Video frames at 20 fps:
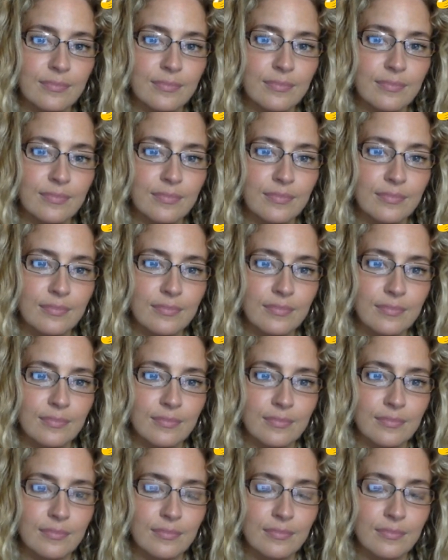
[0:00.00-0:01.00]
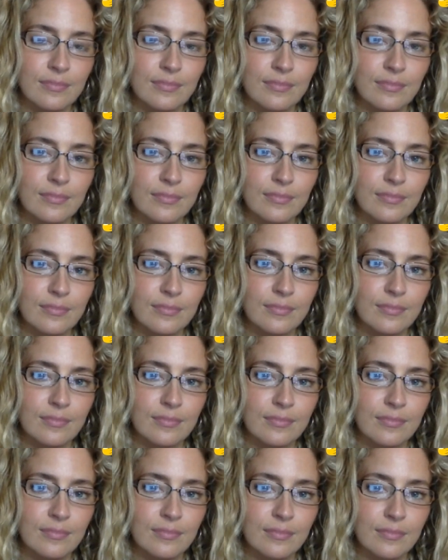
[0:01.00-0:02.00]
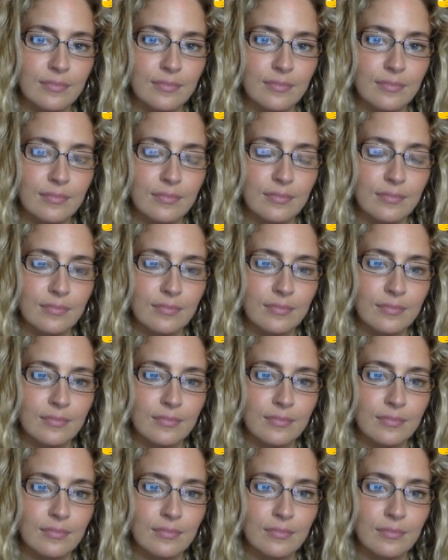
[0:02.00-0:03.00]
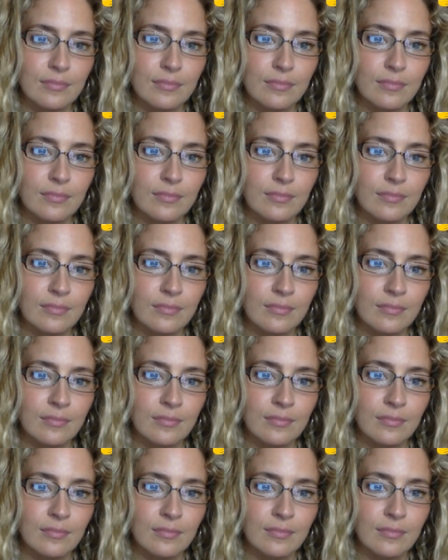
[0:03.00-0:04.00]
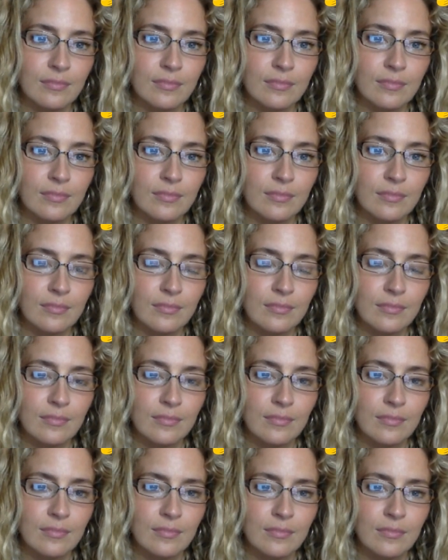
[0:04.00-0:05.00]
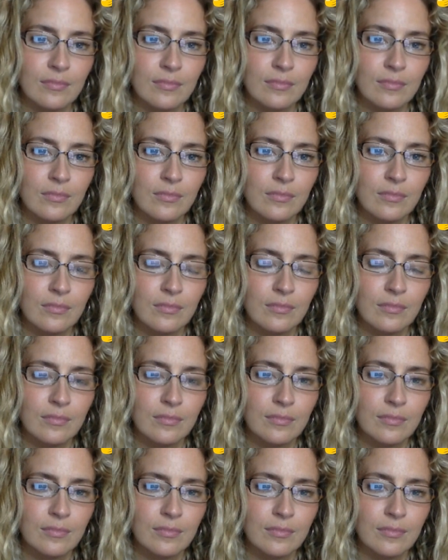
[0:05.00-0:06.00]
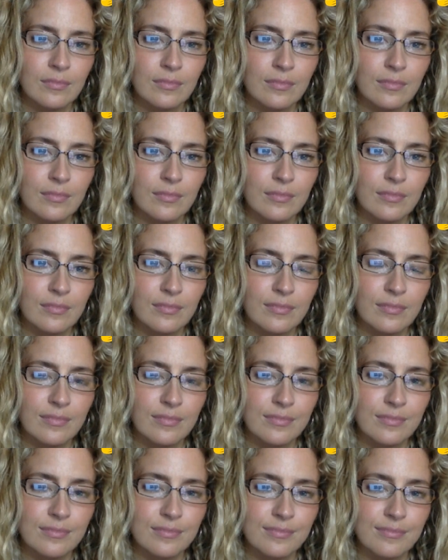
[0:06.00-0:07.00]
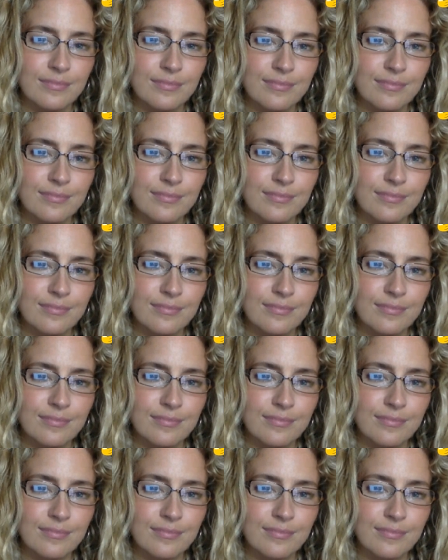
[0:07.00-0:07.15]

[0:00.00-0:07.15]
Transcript: The person shown says nothing.